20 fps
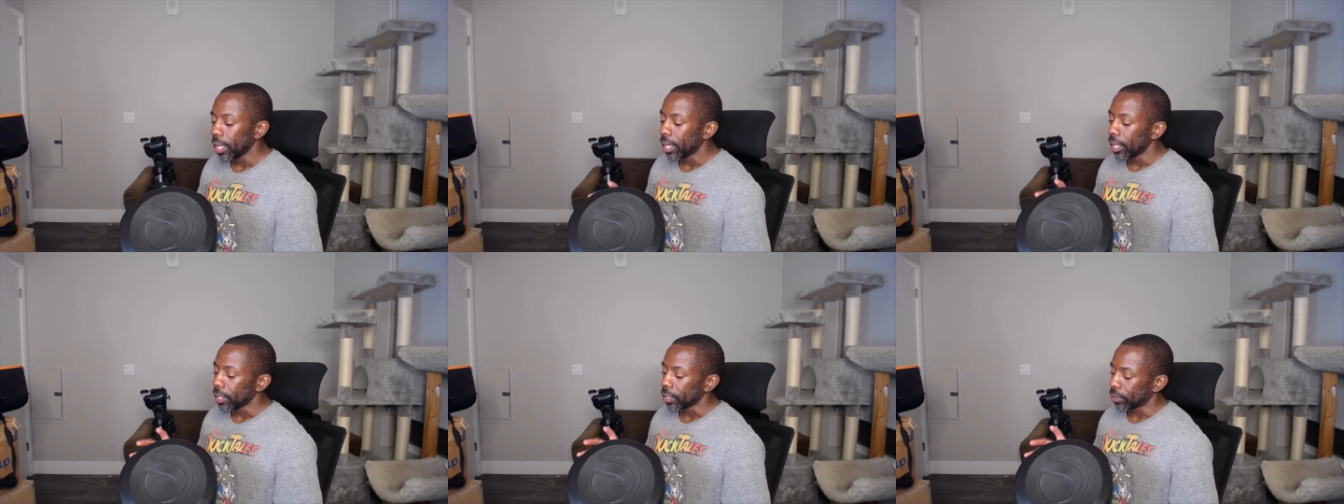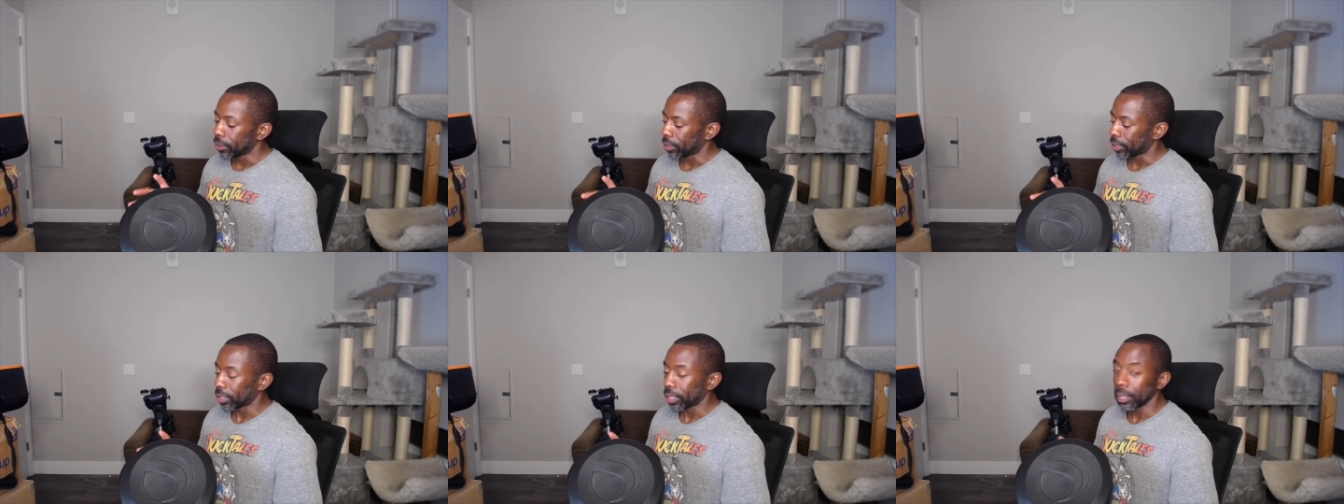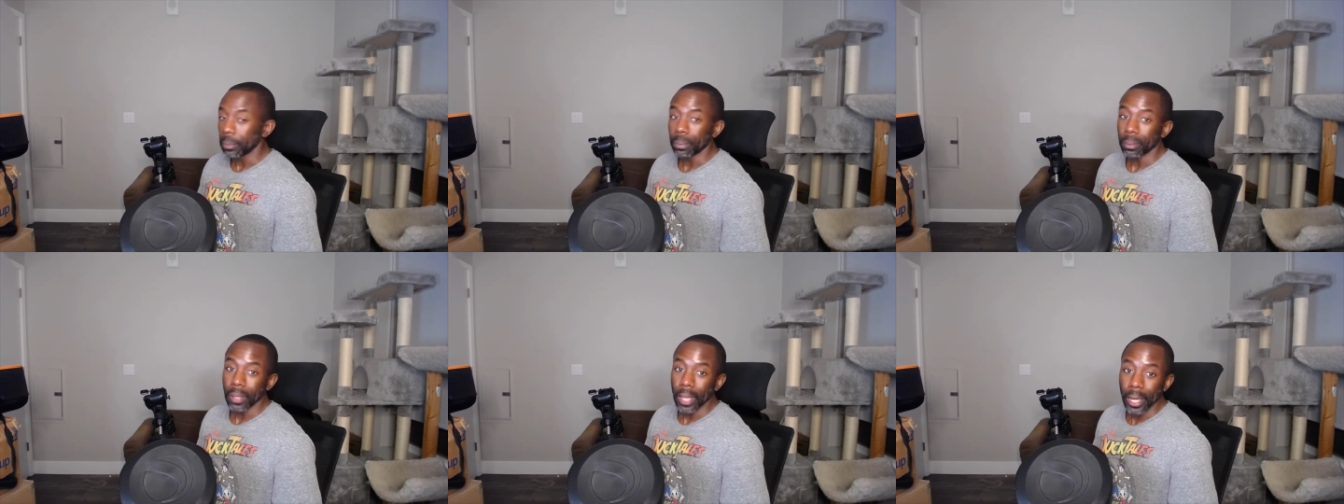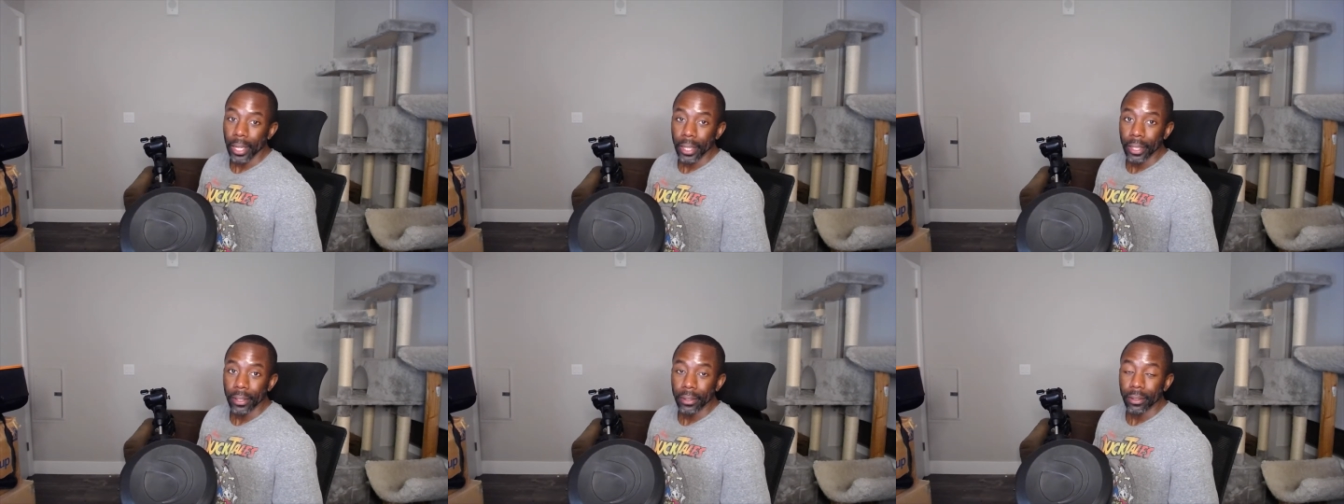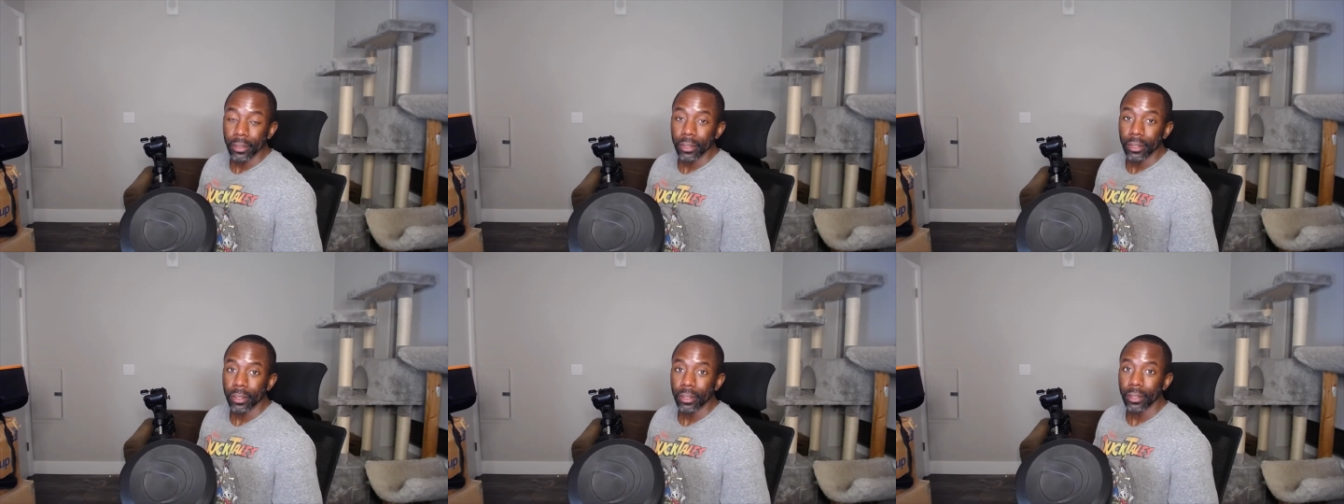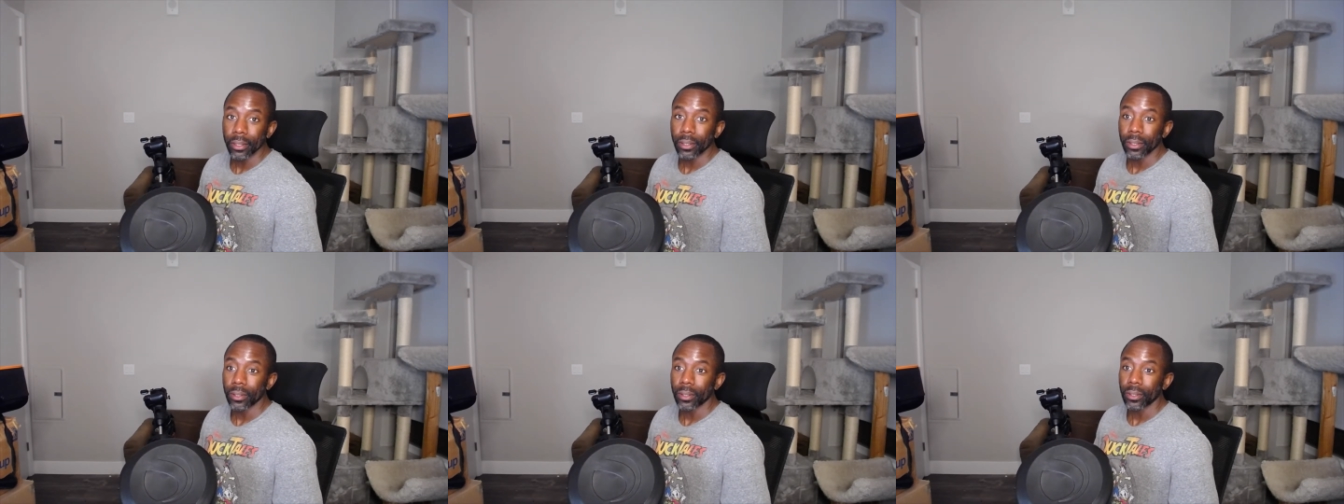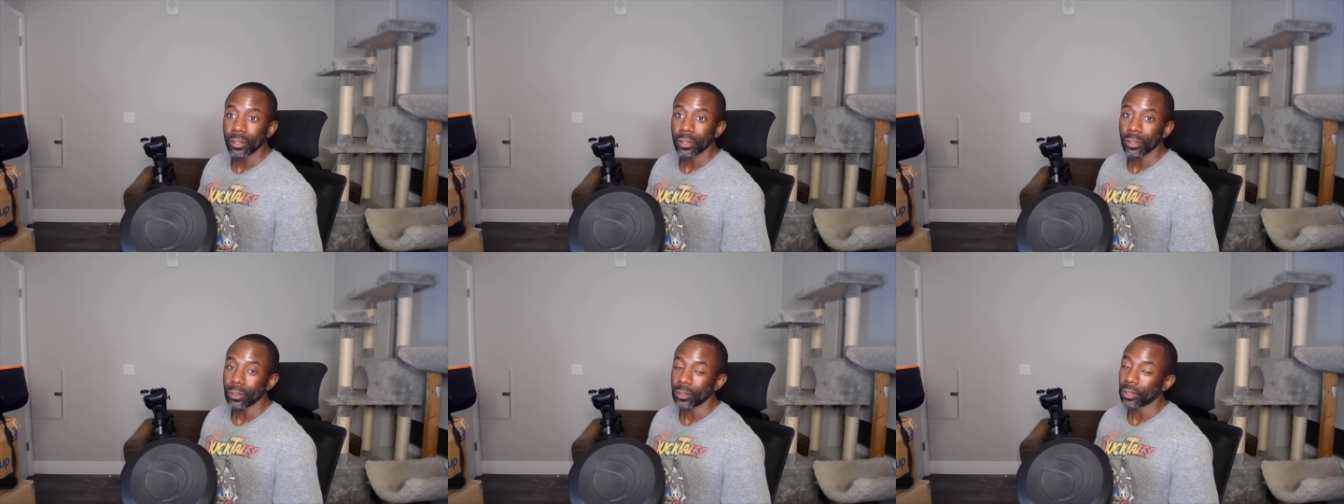You can see planets.
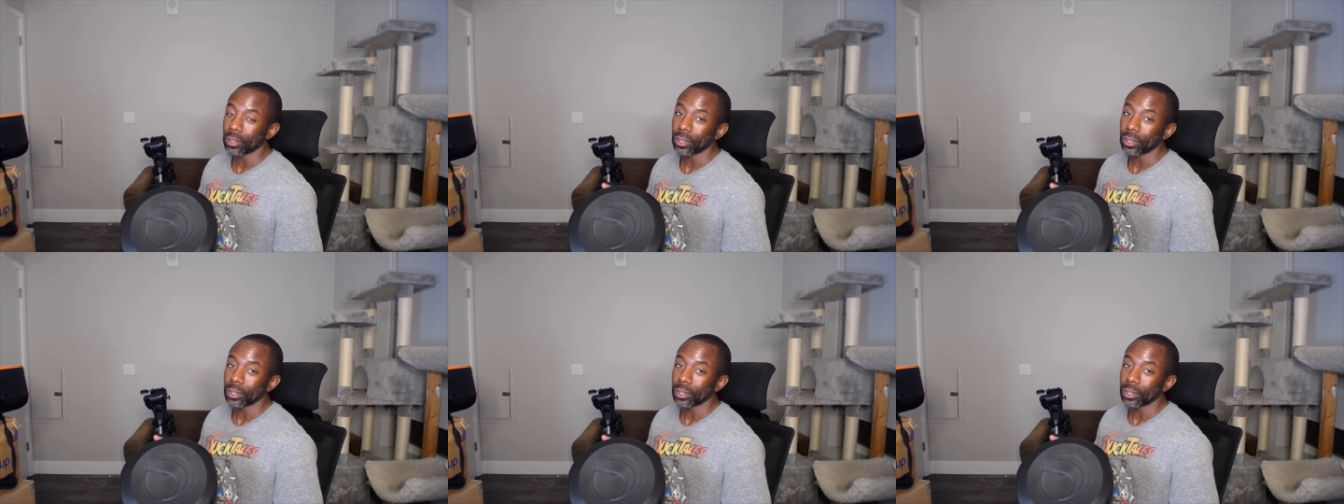You can